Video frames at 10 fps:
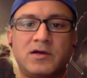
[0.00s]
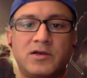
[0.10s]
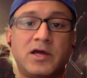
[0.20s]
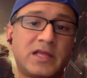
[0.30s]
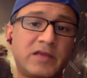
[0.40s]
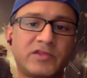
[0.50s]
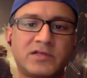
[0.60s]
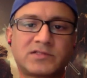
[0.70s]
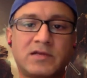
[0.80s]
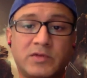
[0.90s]
not even
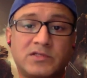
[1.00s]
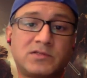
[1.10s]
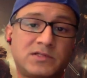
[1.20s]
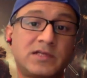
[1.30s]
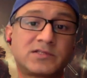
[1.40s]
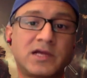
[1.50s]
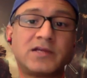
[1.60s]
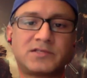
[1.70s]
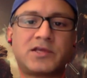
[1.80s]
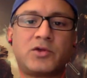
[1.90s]
things like, with things
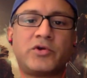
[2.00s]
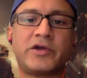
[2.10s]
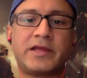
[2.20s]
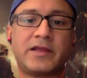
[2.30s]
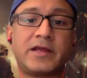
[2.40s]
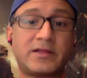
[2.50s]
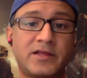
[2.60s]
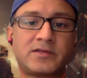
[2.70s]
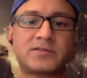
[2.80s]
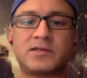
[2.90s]
like security and
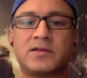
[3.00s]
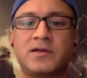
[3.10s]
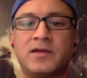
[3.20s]
ethics, and